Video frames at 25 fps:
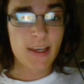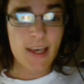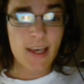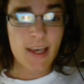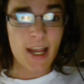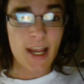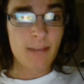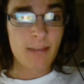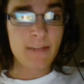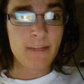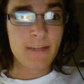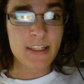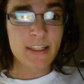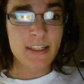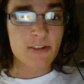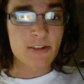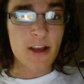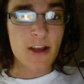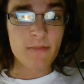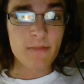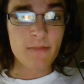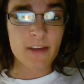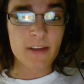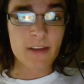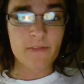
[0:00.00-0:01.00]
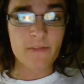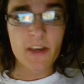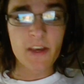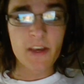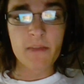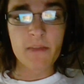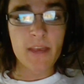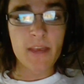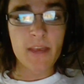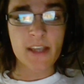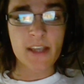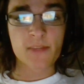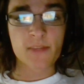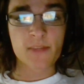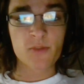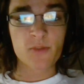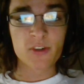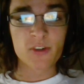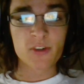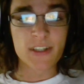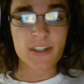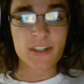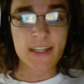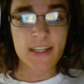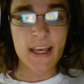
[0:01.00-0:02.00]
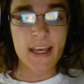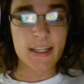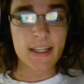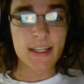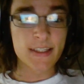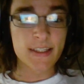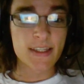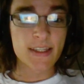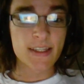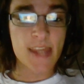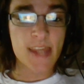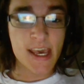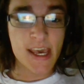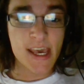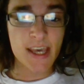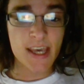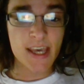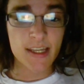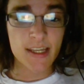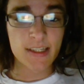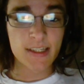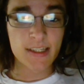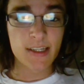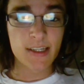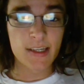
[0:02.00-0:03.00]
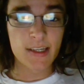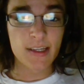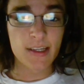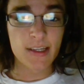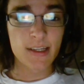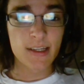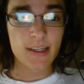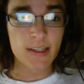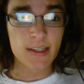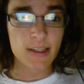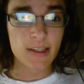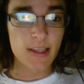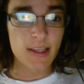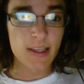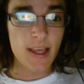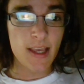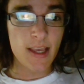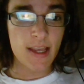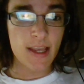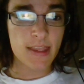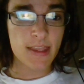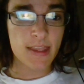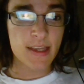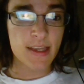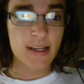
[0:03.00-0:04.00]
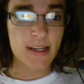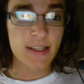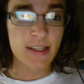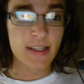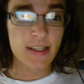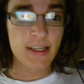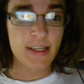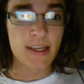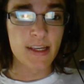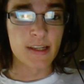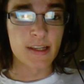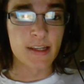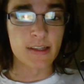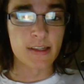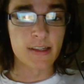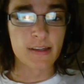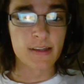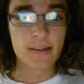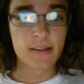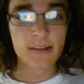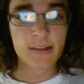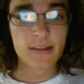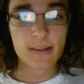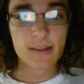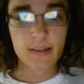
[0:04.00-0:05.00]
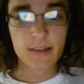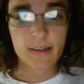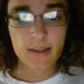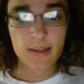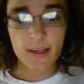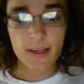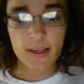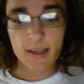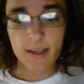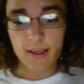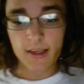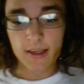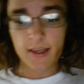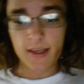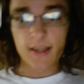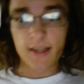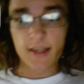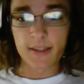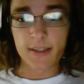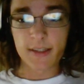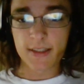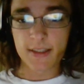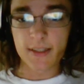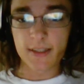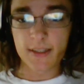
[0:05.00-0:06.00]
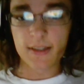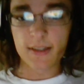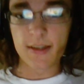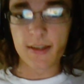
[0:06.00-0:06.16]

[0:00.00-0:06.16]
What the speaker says: I mean, Sean McVay makes more sense than Anthony Lynn as